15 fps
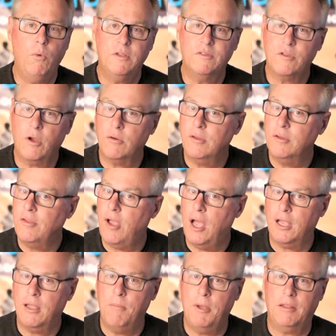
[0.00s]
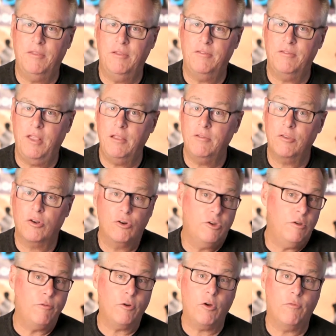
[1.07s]
we start to talk about these things that are
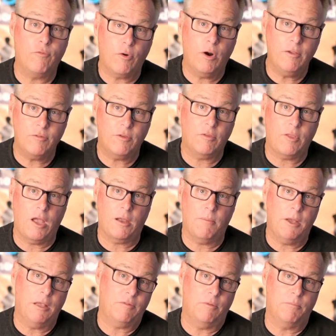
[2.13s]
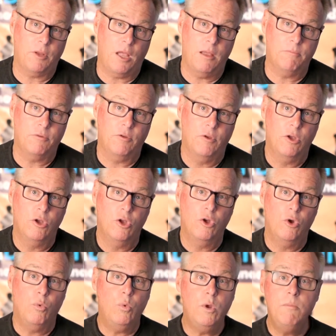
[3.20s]
difficult for us to talk about sometimes,
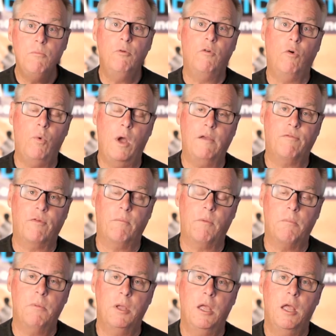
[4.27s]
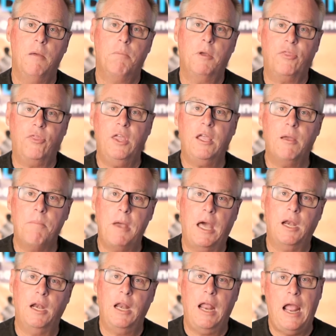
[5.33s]
we move away from them. But think
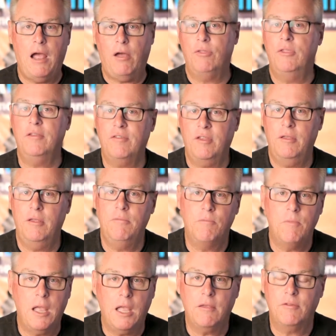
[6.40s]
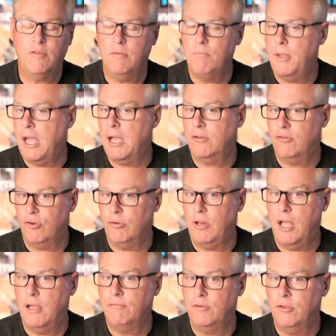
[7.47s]
about it, how this may impact your
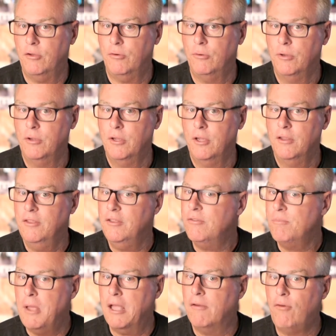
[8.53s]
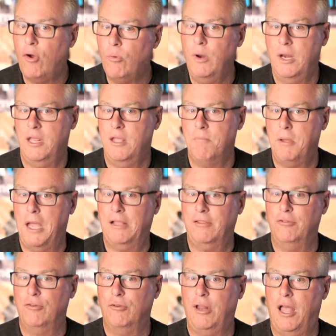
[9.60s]
life too. This may have already
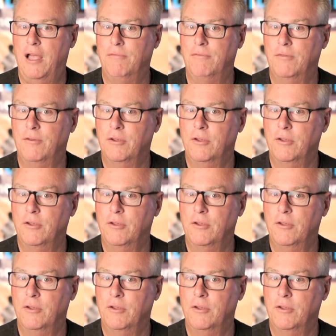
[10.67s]
impacted your life.